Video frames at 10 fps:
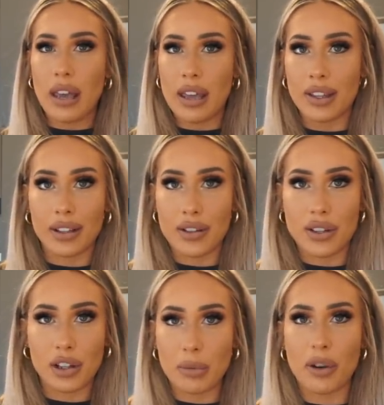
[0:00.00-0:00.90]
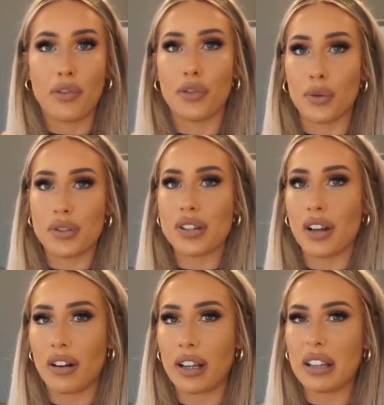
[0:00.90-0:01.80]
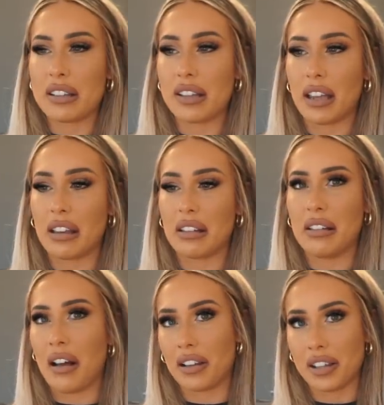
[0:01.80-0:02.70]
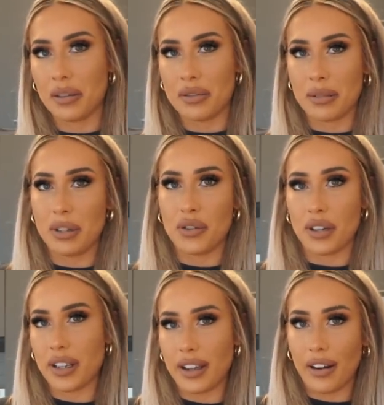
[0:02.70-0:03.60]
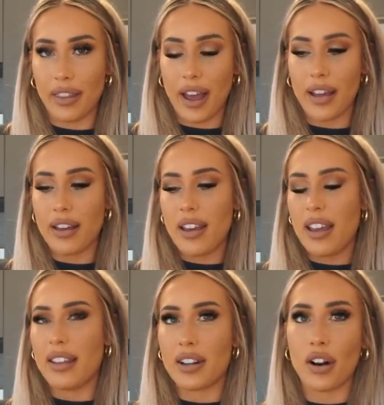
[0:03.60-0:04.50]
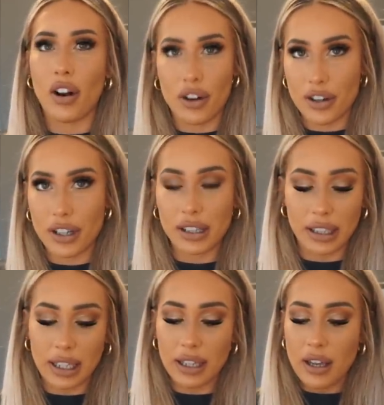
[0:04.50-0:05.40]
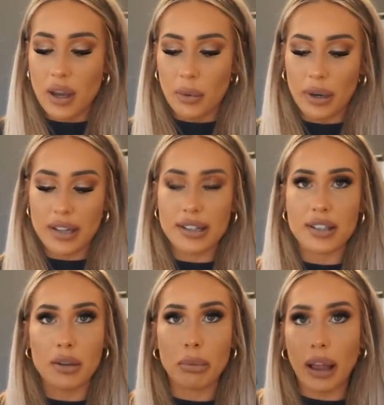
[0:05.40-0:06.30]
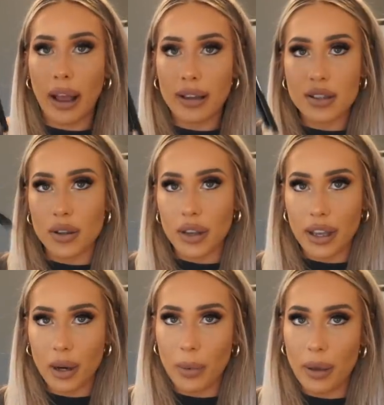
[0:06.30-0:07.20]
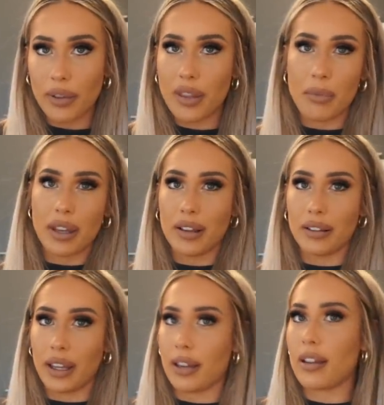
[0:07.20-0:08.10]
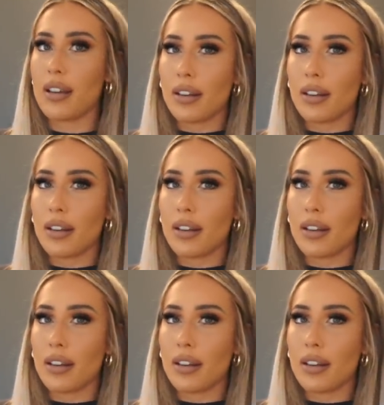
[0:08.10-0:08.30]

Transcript: and like there's a little bit of fruit stuck on it it's like not cute to be drinking out of that and they're harder to clean whereas these are black so you can get away with them being like